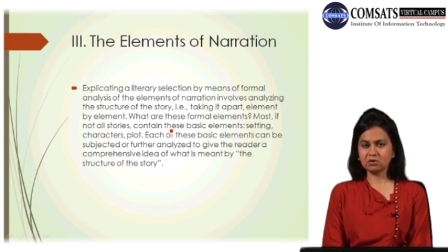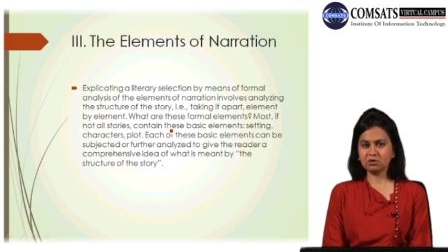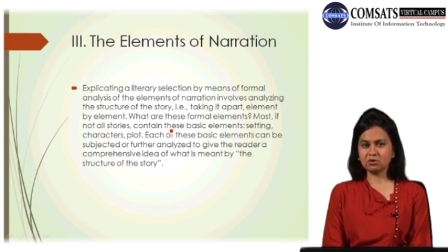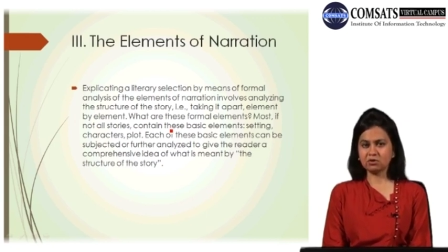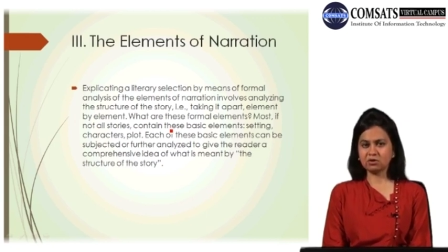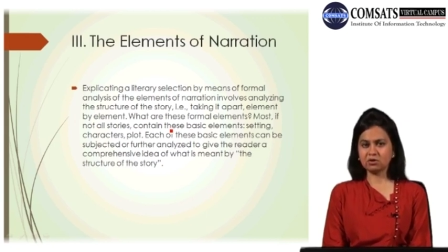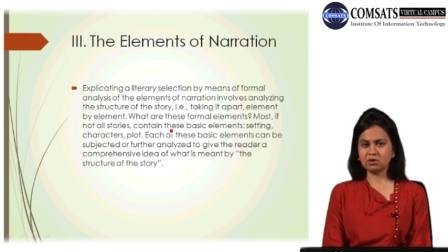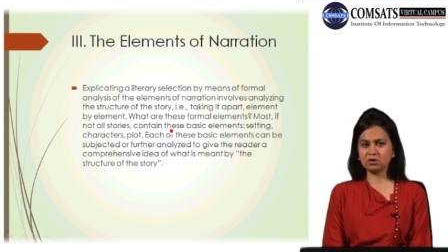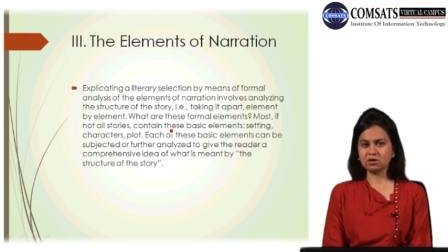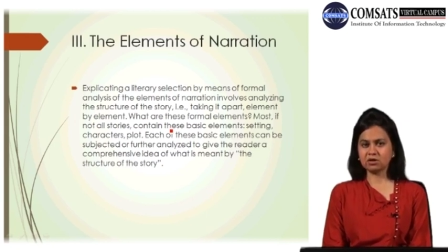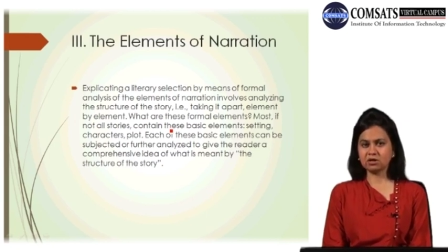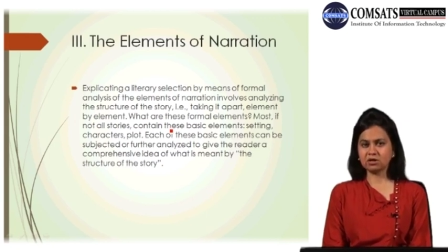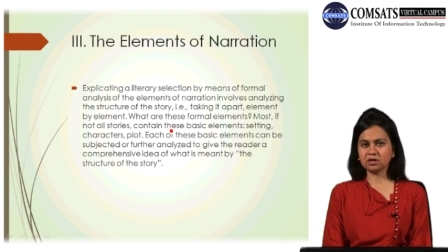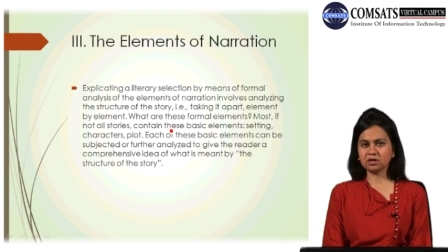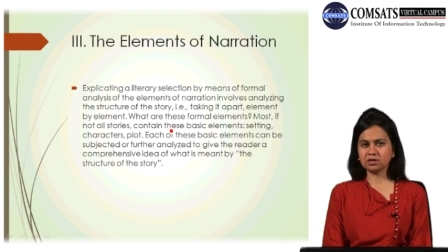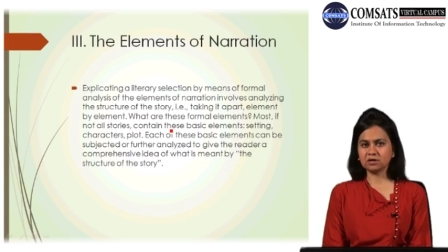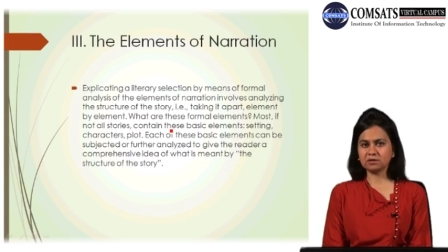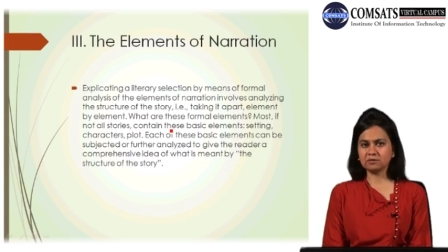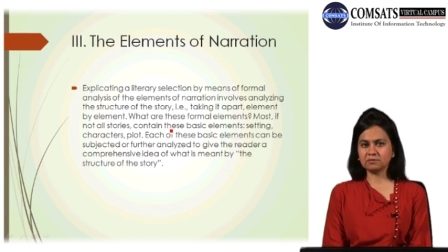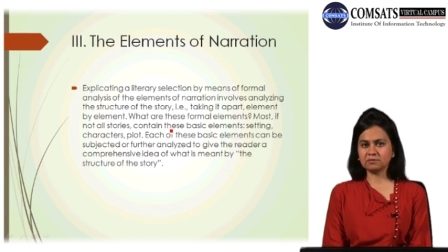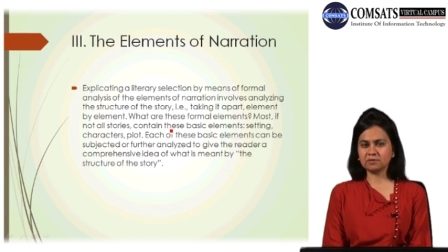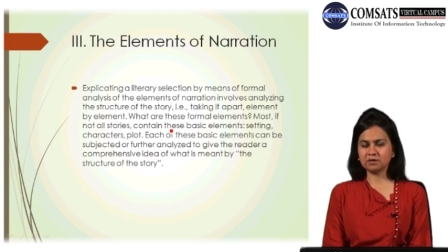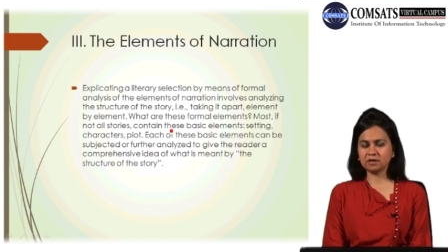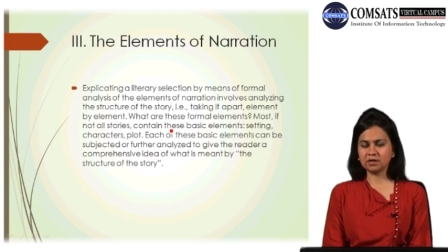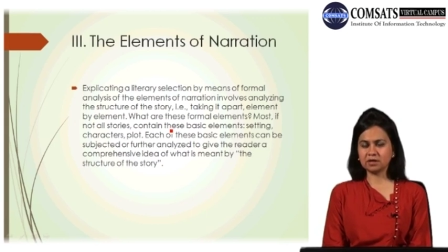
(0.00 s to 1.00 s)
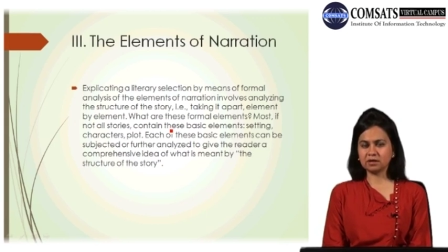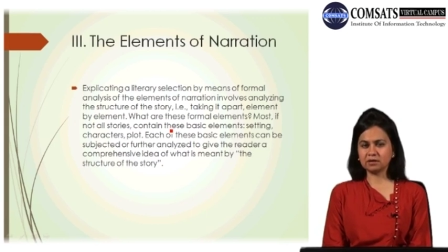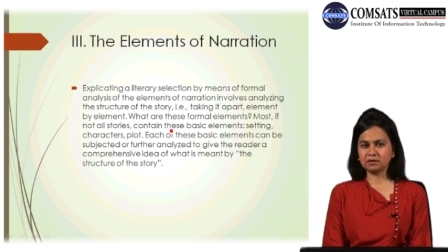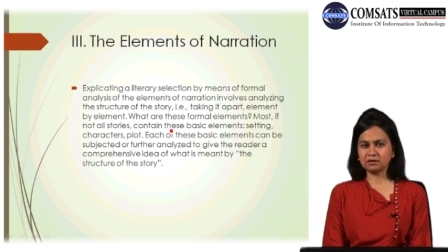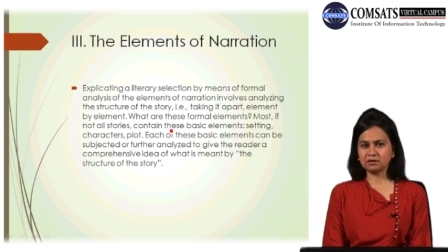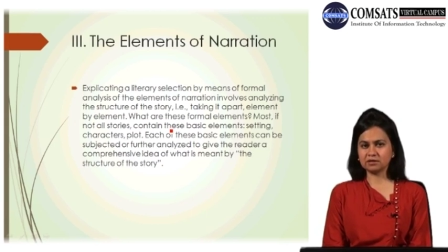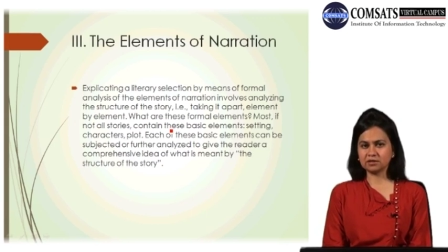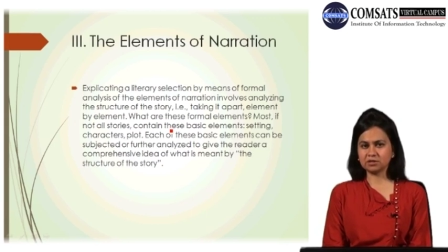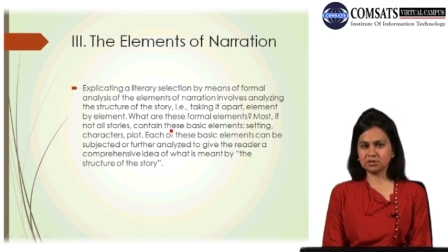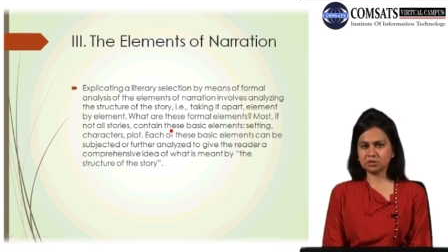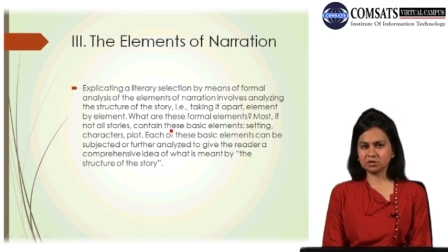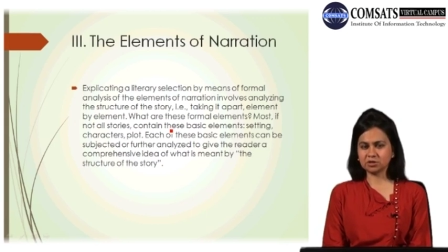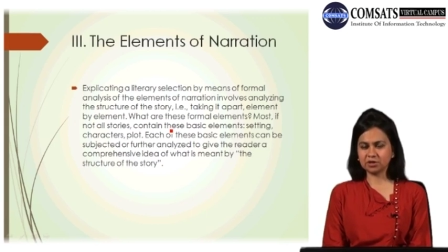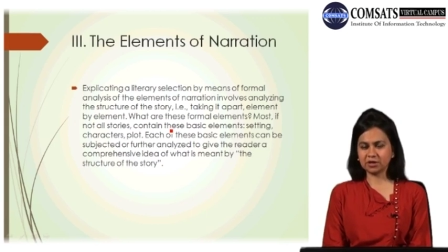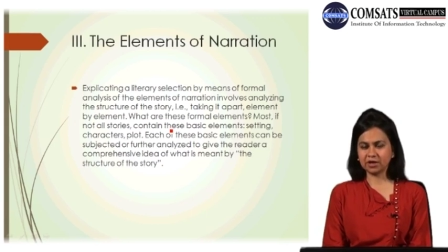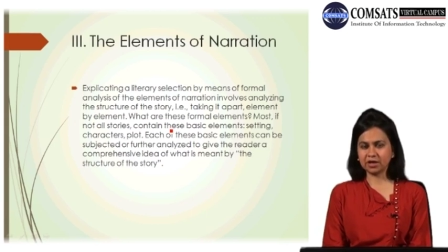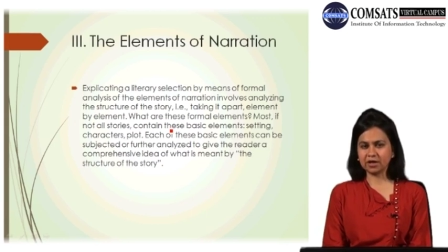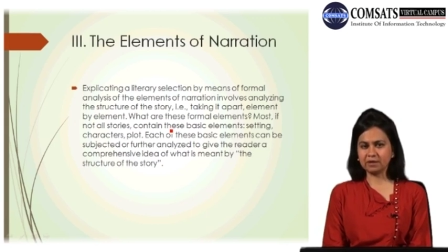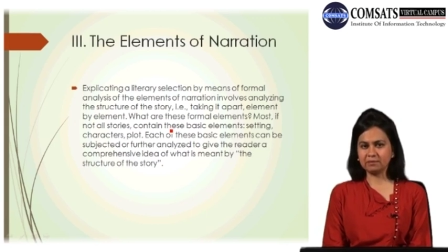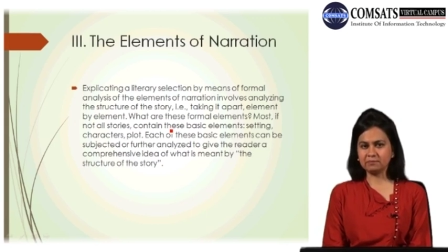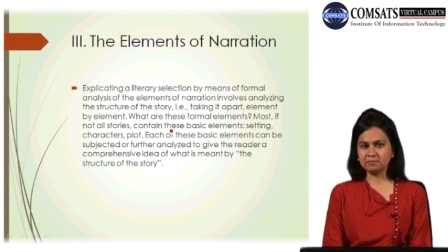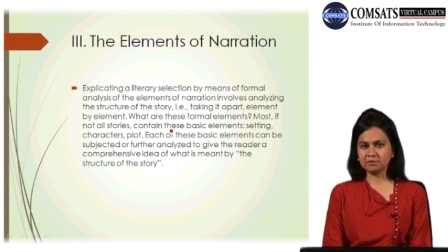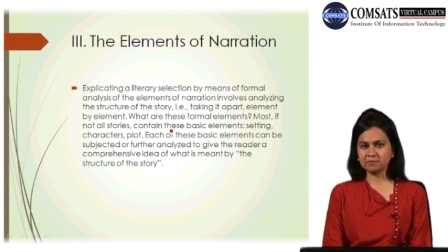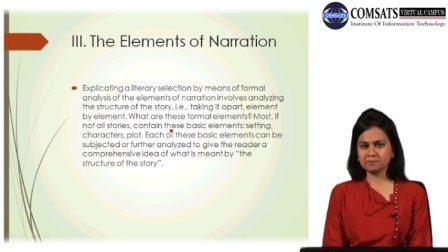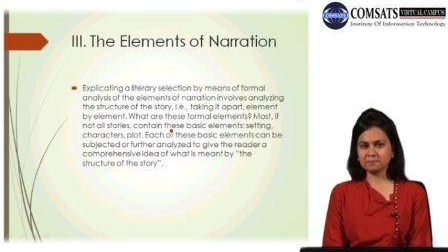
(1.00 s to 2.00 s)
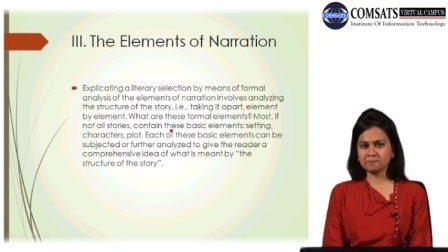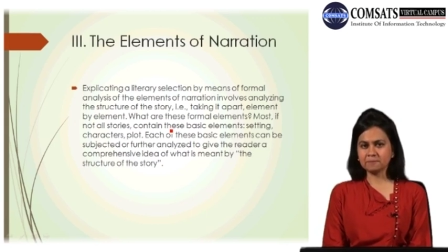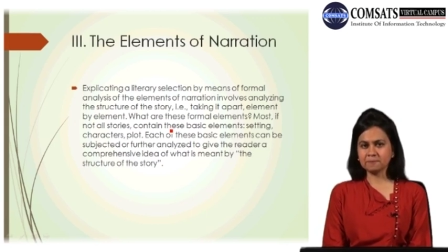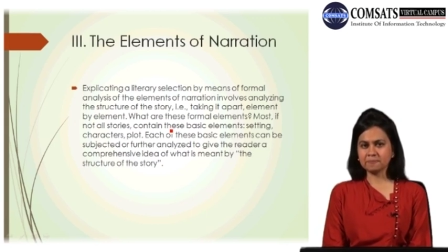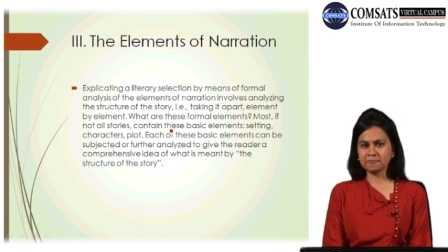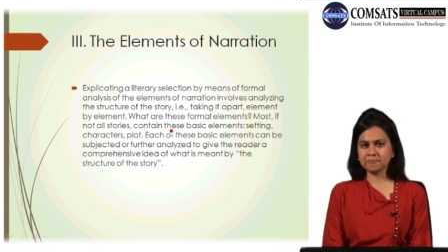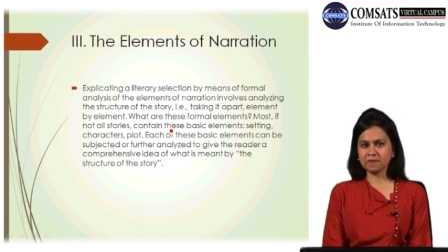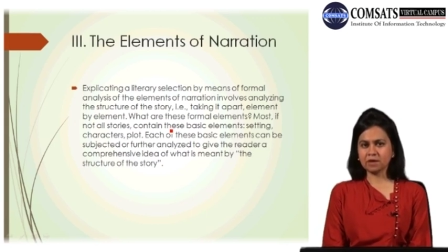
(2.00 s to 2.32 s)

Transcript: or described,